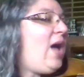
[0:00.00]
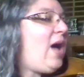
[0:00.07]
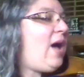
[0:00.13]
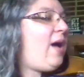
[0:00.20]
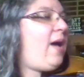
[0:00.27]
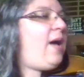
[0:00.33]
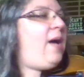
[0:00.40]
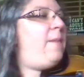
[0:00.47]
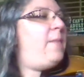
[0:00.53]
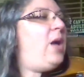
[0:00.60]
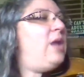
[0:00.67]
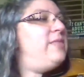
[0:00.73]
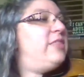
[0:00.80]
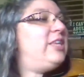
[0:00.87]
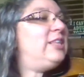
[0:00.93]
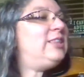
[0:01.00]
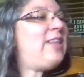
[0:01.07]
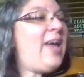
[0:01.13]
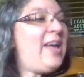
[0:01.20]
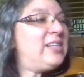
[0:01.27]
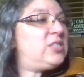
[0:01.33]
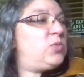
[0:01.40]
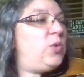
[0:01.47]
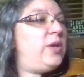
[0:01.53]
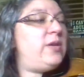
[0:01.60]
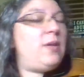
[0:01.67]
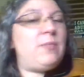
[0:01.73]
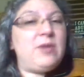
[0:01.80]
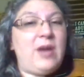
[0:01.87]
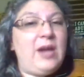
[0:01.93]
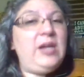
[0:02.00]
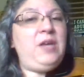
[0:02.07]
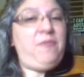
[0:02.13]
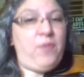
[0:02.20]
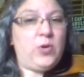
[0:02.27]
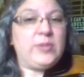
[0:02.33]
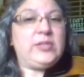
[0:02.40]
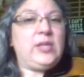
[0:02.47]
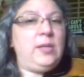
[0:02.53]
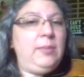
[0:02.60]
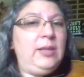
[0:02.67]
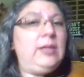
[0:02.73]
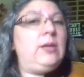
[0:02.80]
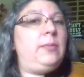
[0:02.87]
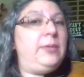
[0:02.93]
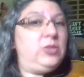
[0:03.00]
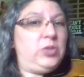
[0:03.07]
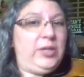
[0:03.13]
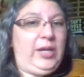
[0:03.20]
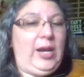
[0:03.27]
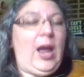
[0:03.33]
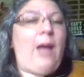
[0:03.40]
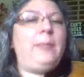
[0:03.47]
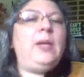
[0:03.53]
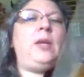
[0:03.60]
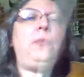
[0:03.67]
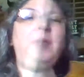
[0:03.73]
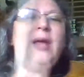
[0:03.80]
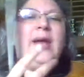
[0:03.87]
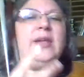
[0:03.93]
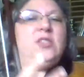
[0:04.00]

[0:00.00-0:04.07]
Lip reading: The last one, number 94, it's going to be a little bit tricky. I'm going to play it